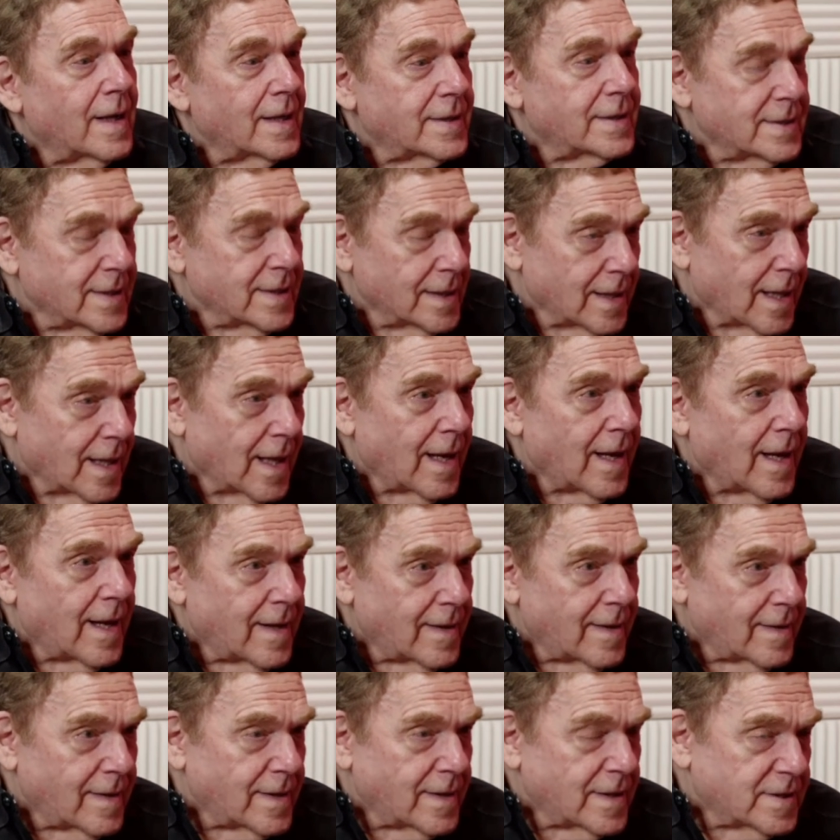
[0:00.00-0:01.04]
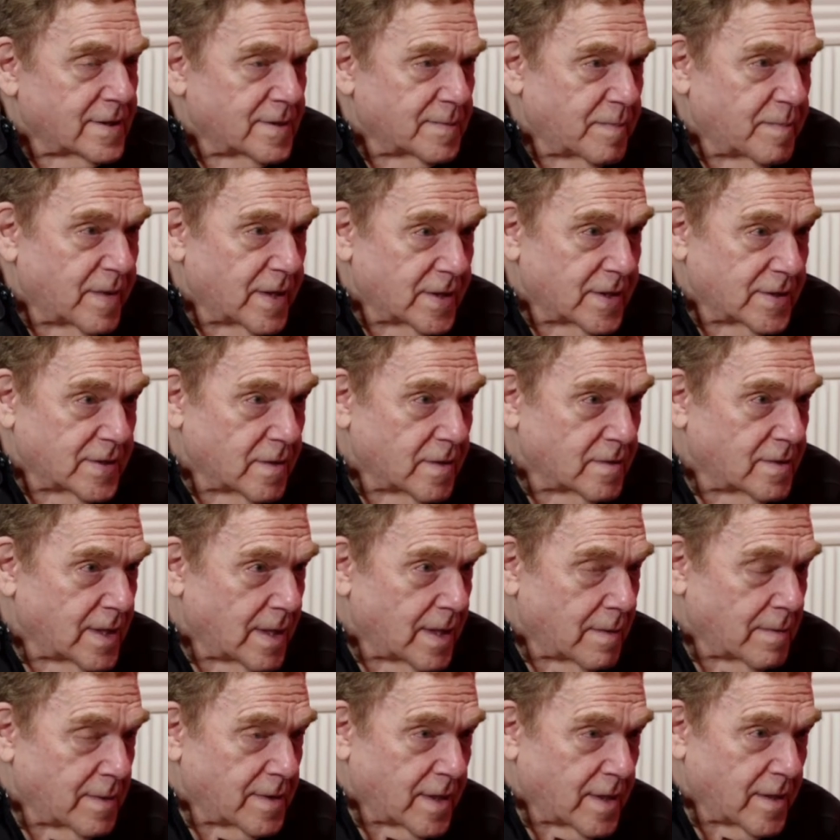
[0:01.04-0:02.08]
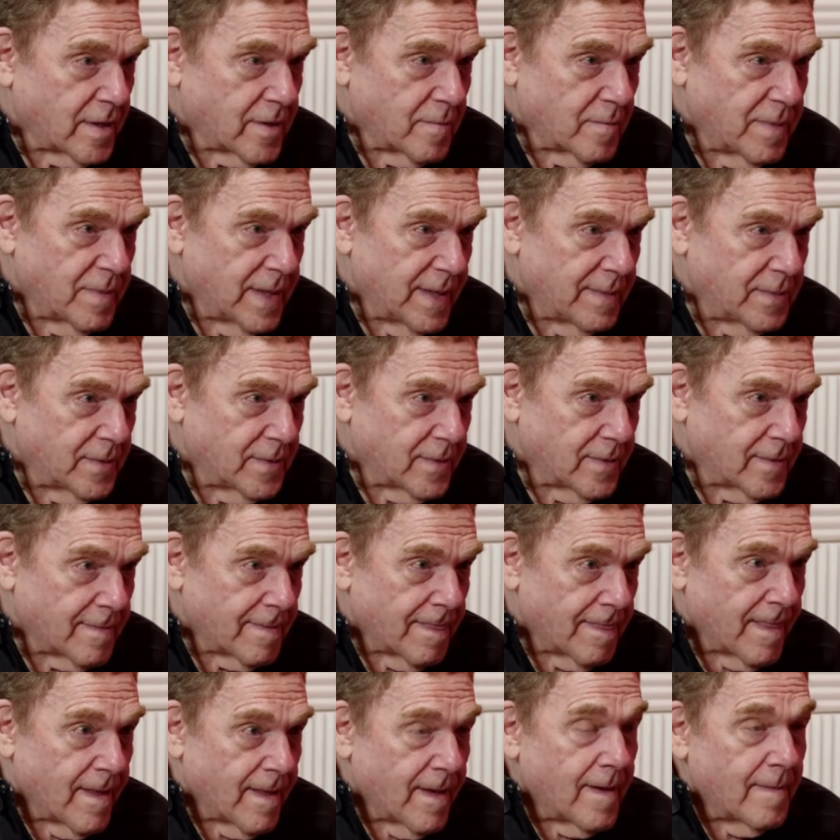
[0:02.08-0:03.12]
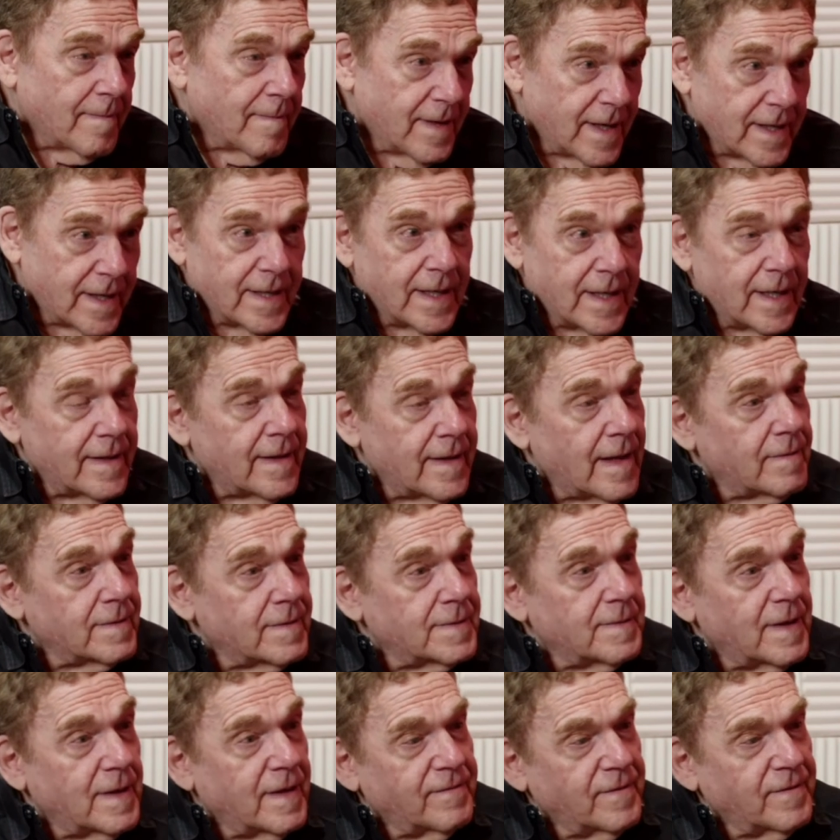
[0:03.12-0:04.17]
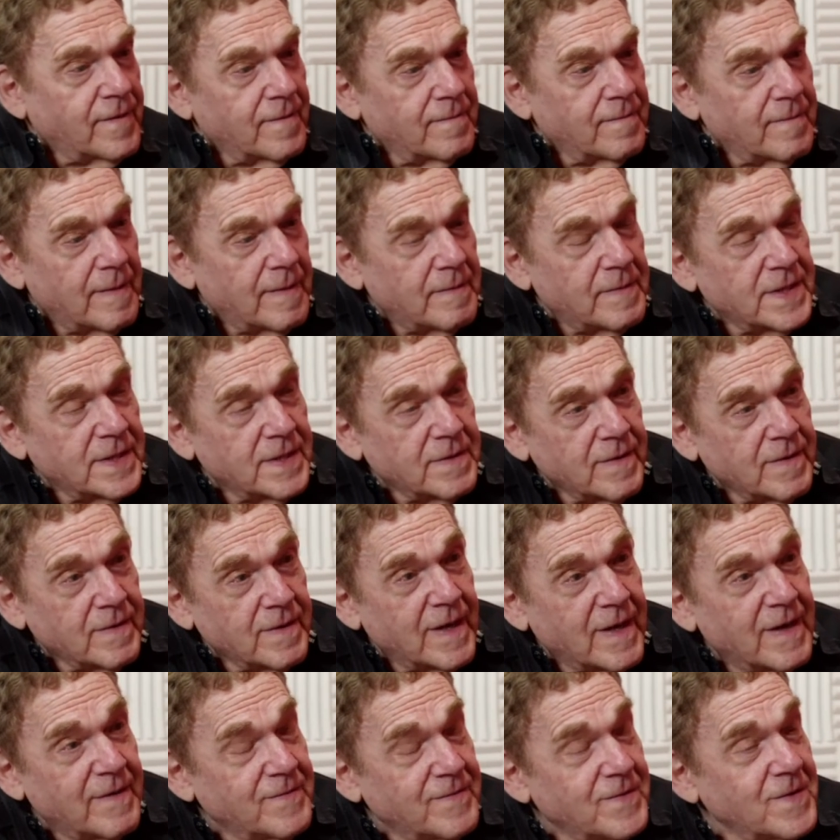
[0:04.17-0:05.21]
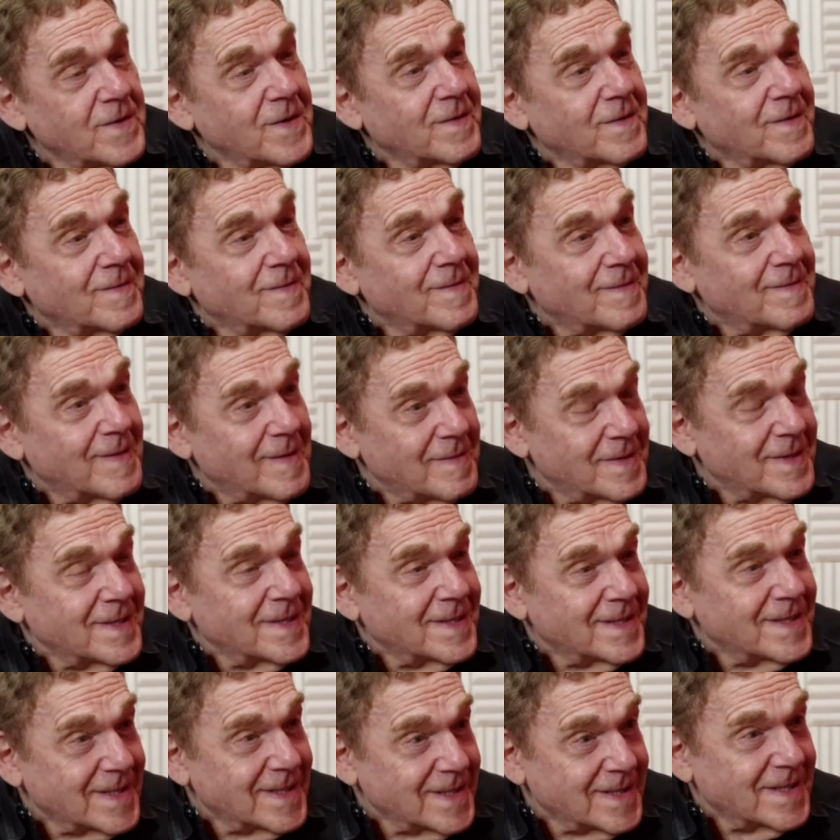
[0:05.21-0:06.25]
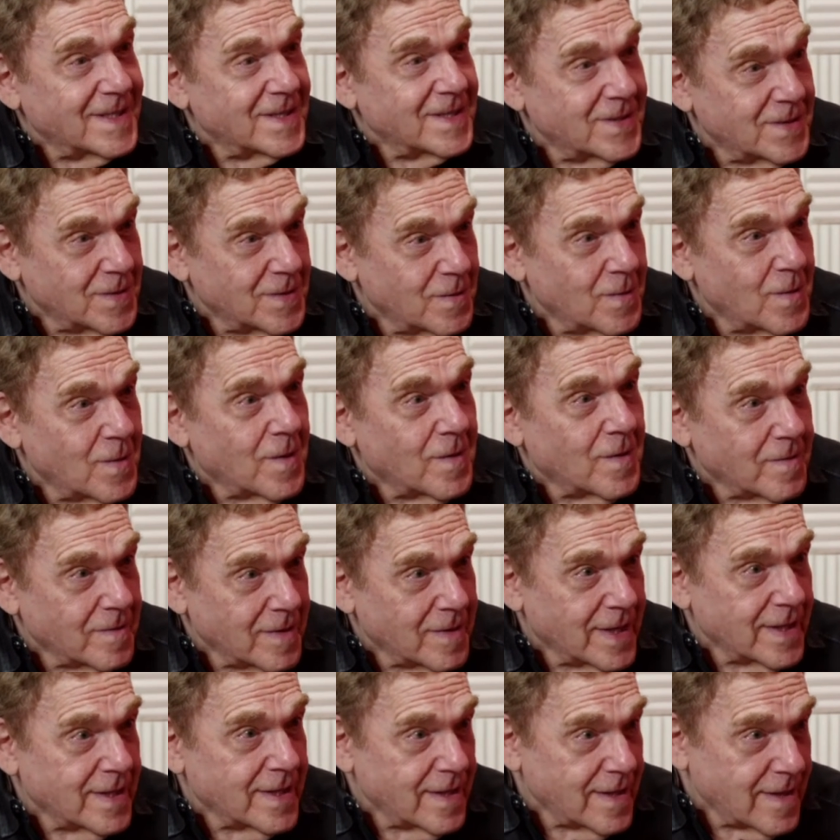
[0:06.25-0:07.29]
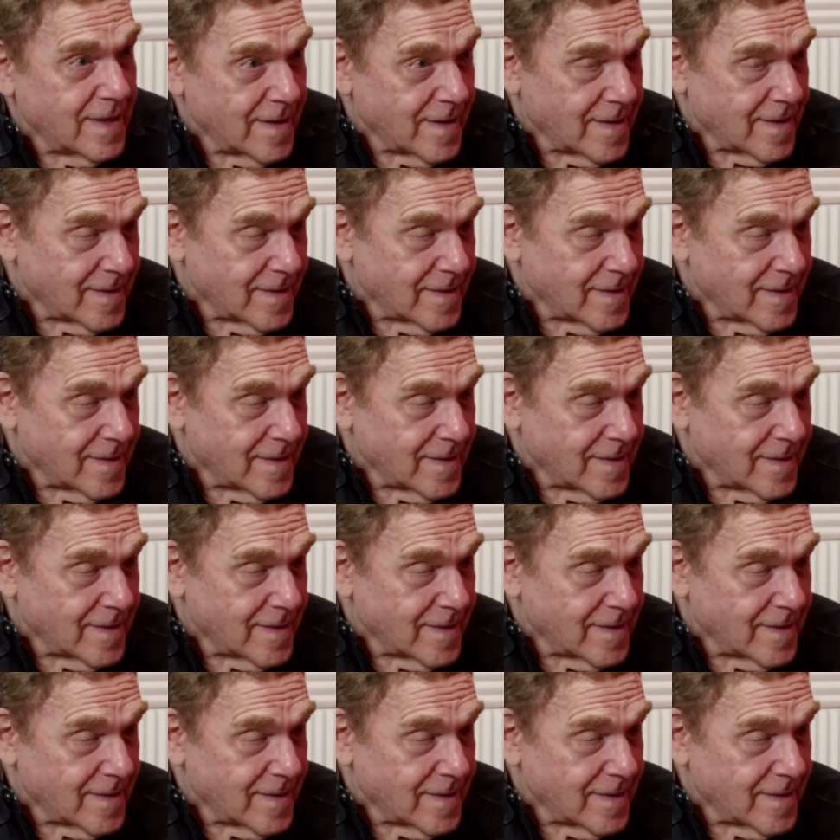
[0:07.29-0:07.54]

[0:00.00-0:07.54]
It's a line that's been associated with other people. But yeah, that was mine. If you could remember the 60s, you weren't really there.